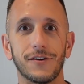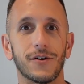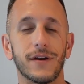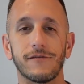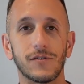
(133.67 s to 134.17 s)
You
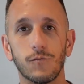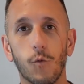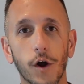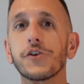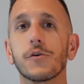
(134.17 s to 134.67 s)
don't have to
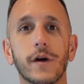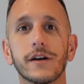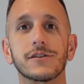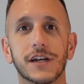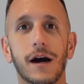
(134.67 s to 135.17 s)
wonder
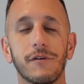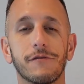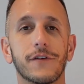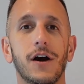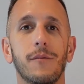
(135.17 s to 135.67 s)
where it's
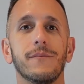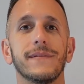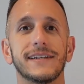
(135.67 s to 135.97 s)
coming from.